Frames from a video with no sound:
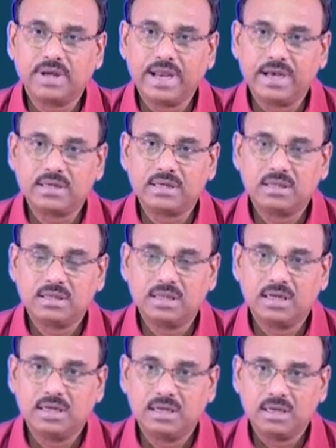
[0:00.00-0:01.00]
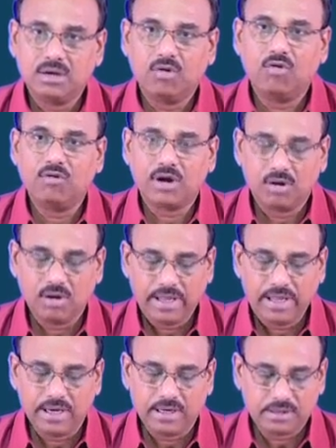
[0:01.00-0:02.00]
get the overall
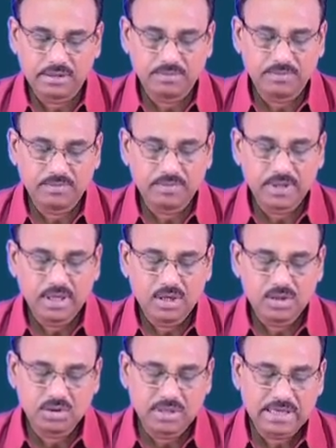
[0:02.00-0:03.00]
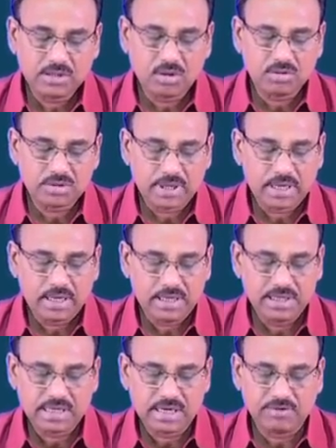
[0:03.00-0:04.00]
error. So, that is also a
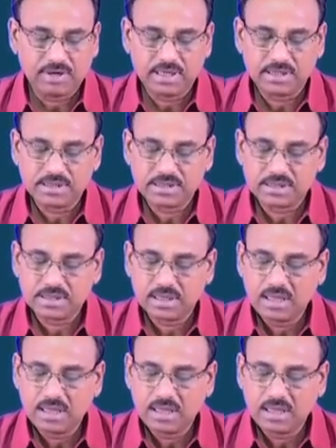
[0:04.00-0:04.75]
disadvantage.